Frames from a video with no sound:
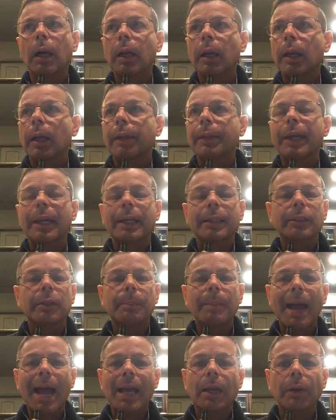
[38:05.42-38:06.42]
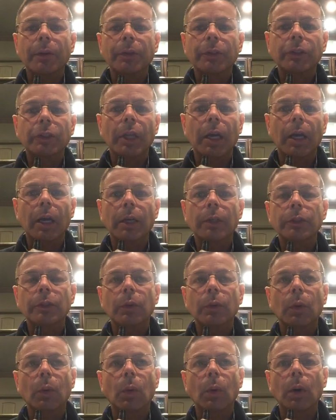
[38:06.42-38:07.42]
that a tobacco sucks
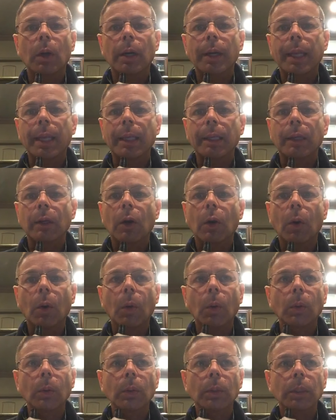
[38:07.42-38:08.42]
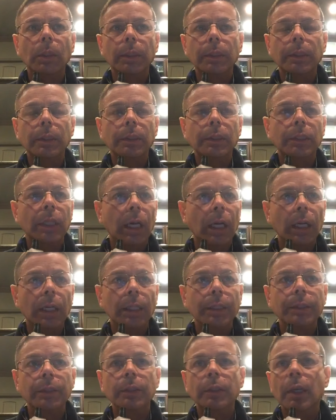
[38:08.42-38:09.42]
or a coal
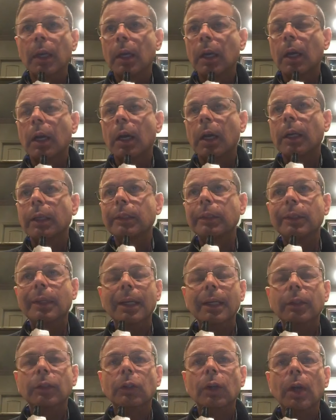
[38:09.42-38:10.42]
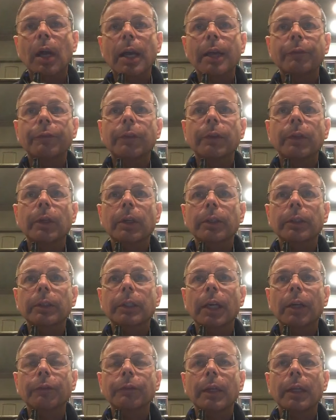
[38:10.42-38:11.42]
sucks. You got to try it for
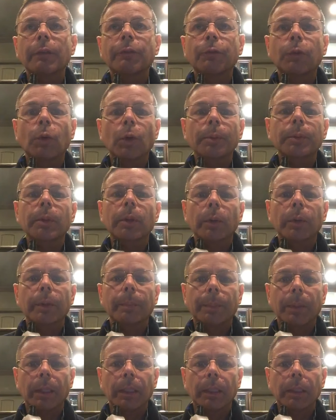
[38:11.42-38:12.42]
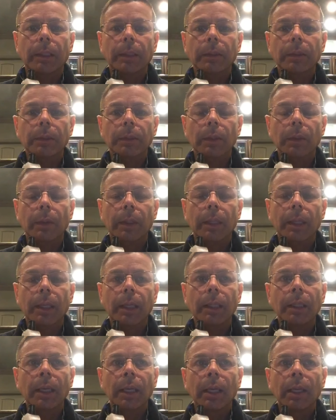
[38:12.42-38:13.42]
yourself and form your own opinions,
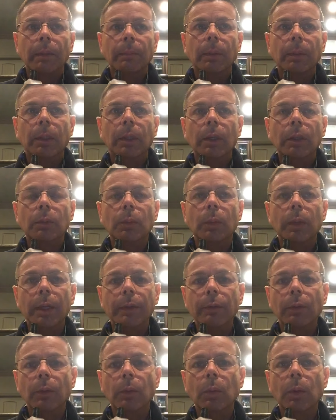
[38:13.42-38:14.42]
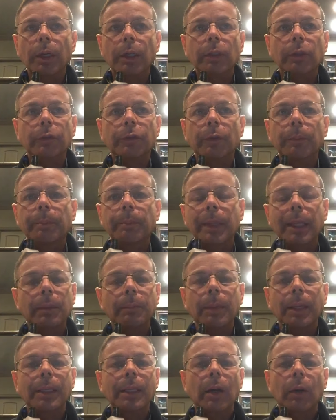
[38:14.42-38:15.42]
okay? Because whatever works for me
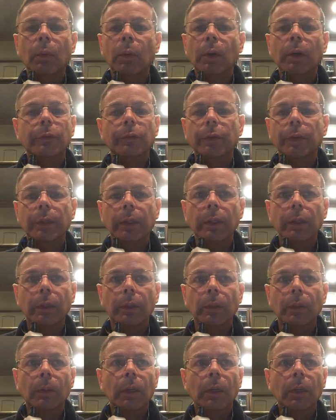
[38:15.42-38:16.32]
may not work for you,